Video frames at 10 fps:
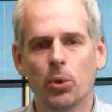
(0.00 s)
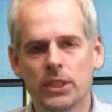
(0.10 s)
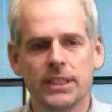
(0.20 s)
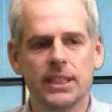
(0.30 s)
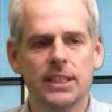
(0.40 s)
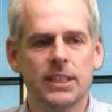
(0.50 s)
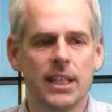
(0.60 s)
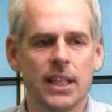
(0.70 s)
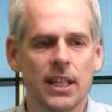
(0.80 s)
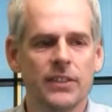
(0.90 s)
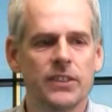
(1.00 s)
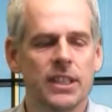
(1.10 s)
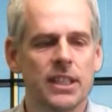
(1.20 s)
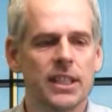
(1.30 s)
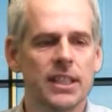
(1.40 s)
in the Netherlands.
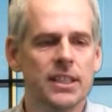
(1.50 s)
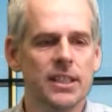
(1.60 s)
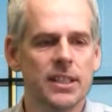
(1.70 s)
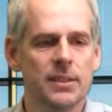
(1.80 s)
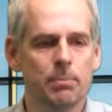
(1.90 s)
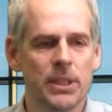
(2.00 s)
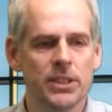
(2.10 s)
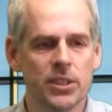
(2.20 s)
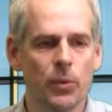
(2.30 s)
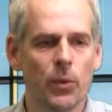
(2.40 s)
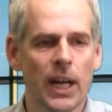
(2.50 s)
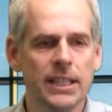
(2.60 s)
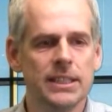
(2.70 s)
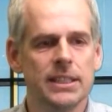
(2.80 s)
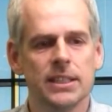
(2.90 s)
The picture on the
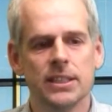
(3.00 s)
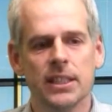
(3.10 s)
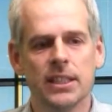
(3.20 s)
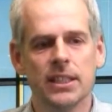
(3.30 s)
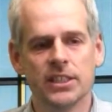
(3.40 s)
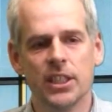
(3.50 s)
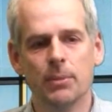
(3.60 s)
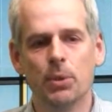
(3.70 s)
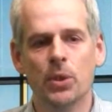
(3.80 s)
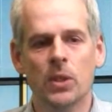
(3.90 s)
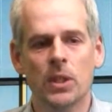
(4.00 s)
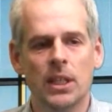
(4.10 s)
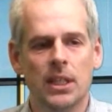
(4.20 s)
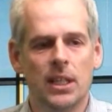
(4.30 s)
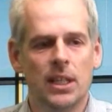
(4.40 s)
right is an example,
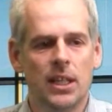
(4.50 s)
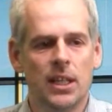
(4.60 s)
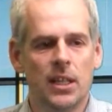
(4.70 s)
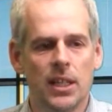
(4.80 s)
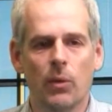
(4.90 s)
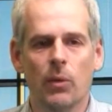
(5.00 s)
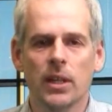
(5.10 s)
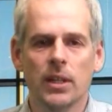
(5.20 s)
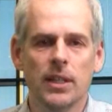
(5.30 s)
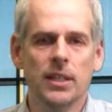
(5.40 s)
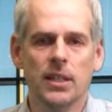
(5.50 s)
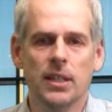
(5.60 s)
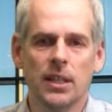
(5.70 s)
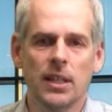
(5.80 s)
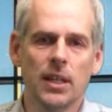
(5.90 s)
where they
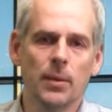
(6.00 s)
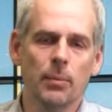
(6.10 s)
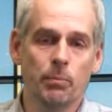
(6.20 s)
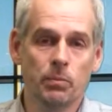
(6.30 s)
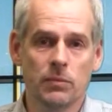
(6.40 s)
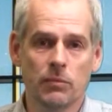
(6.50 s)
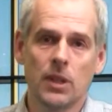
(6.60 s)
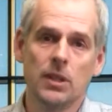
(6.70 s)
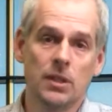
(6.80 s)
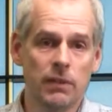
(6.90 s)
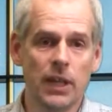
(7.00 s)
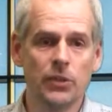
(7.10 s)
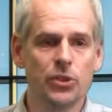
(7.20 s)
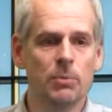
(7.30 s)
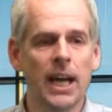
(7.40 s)
found
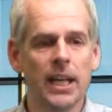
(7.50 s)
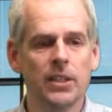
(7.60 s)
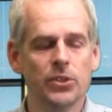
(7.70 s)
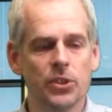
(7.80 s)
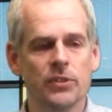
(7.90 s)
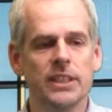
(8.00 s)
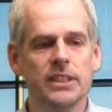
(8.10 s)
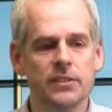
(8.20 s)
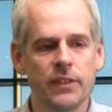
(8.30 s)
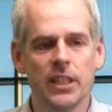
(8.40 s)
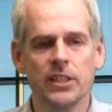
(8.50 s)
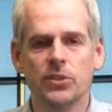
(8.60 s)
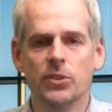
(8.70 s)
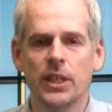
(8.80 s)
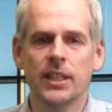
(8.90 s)
some high concentrations
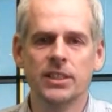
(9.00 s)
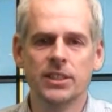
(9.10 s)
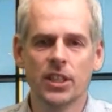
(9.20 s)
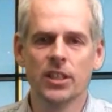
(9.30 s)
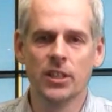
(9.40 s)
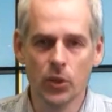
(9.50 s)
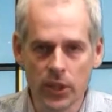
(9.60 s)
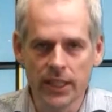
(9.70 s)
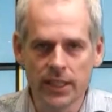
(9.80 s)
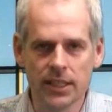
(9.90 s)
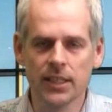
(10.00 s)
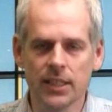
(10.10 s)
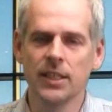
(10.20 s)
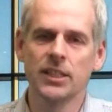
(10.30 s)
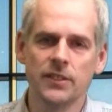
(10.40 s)
value, and they started looking. The
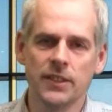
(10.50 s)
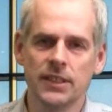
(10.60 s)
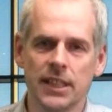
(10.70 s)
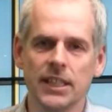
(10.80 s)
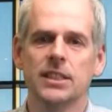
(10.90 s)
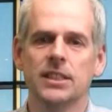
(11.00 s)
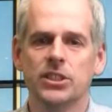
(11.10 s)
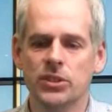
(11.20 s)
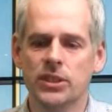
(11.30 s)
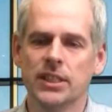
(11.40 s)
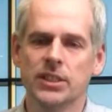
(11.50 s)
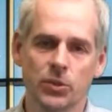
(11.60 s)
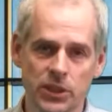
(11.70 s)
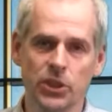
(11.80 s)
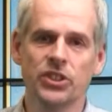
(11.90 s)
nice thing is that you get your
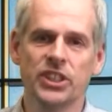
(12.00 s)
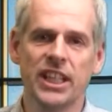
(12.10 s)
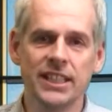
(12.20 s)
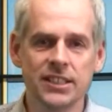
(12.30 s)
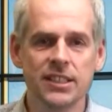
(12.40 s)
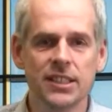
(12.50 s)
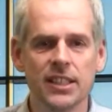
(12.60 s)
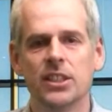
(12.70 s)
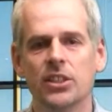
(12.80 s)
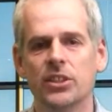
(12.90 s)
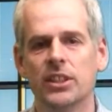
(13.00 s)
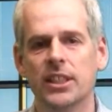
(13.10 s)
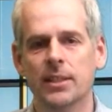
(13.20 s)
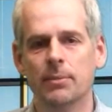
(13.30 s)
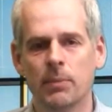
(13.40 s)
results instantly, so you can